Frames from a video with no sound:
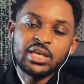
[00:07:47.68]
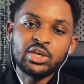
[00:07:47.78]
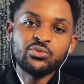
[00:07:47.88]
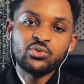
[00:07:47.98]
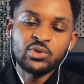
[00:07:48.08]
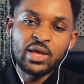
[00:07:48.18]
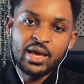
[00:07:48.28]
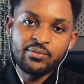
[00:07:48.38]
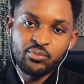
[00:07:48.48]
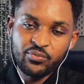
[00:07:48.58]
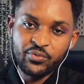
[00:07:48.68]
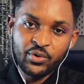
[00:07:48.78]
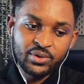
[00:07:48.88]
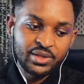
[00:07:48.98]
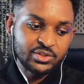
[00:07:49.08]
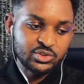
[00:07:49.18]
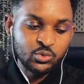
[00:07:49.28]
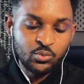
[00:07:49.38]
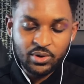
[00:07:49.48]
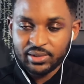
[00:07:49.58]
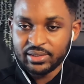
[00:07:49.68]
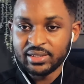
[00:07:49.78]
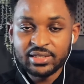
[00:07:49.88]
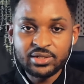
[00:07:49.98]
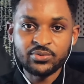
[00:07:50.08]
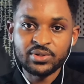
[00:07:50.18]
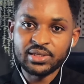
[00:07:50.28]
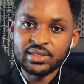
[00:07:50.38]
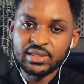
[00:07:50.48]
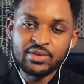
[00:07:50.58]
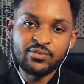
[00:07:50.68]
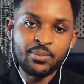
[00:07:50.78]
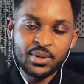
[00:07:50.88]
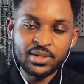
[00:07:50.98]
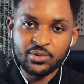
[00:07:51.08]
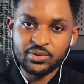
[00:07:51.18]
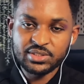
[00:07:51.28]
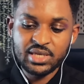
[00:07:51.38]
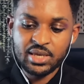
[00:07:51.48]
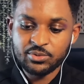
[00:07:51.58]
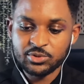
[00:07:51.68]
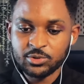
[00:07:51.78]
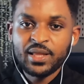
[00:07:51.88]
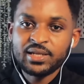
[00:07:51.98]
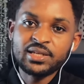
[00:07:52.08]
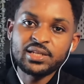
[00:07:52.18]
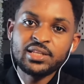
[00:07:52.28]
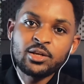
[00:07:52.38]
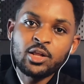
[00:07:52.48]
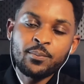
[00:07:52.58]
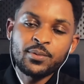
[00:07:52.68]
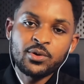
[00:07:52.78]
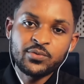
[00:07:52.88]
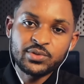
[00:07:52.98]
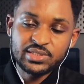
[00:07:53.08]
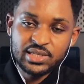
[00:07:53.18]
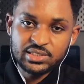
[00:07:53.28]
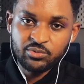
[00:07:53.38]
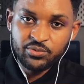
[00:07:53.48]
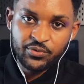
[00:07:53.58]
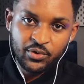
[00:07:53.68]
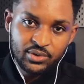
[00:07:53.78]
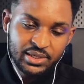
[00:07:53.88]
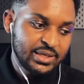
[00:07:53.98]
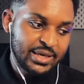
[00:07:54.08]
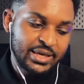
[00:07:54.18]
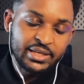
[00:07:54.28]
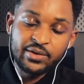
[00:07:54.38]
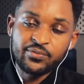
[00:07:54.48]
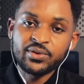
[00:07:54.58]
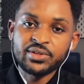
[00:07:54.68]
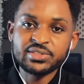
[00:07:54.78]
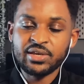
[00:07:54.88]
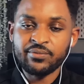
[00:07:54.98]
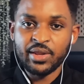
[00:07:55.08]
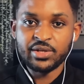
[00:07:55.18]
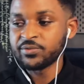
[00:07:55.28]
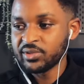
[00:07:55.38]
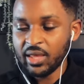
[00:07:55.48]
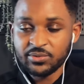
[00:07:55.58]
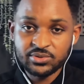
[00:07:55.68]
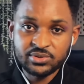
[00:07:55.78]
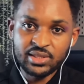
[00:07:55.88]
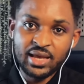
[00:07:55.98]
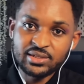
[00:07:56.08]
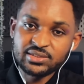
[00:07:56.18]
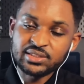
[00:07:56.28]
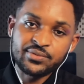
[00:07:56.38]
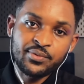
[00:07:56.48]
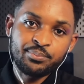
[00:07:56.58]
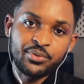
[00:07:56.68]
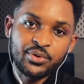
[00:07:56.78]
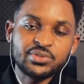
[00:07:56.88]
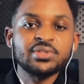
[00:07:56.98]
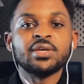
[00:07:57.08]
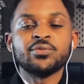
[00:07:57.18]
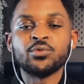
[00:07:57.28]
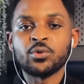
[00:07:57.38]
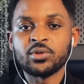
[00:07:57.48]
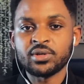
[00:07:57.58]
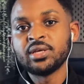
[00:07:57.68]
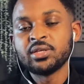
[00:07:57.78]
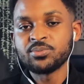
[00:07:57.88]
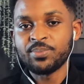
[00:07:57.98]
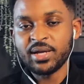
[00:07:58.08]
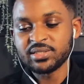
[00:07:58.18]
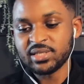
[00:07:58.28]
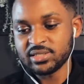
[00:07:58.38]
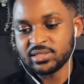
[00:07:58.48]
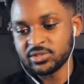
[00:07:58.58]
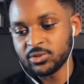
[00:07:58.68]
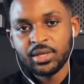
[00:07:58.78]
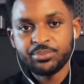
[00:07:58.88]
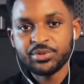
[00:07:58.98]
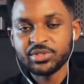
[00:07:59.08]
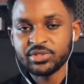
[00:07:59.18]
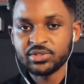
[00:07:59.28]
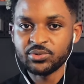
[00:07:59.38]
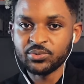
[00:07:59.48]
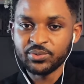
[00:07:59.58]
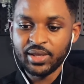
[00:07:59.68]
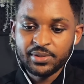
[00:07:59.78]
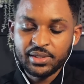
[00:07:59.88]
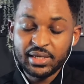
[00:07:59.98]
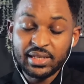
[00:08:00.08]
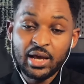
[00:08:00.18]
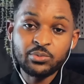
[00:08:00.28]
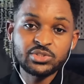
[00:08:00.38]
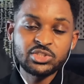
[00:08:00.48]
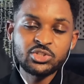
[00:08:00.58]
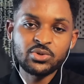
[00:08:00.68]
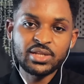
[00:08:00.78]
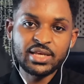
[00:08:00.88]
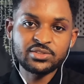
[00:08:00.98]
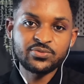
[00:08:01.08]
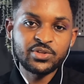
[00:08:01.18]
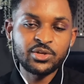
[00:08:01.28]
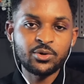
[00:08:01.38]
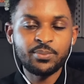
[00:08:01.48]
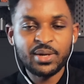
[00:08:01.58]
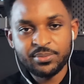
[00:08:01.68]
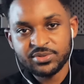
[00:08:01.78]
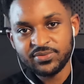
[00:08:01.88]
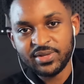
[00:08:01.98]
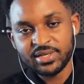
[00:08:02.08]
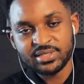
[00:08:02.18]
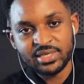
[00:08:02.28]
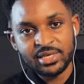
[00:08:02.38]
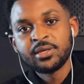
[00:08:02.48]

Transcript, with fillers: if you do not have a referral link because you are literally leaving money on the table. So click the link down below for a Tesla referral link and definitely take advantage of thousands of dollars and different perks if you are looking to buy a Tesla. So appreciate you doing that. And I will see you on the next video. My name is Flex again.